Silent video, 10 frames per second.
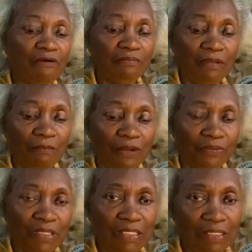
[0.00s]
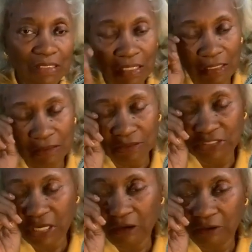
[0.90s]
I remember reading
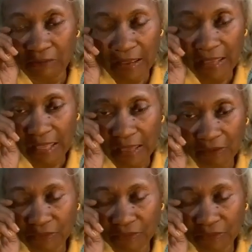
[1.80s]
in Jeremiah,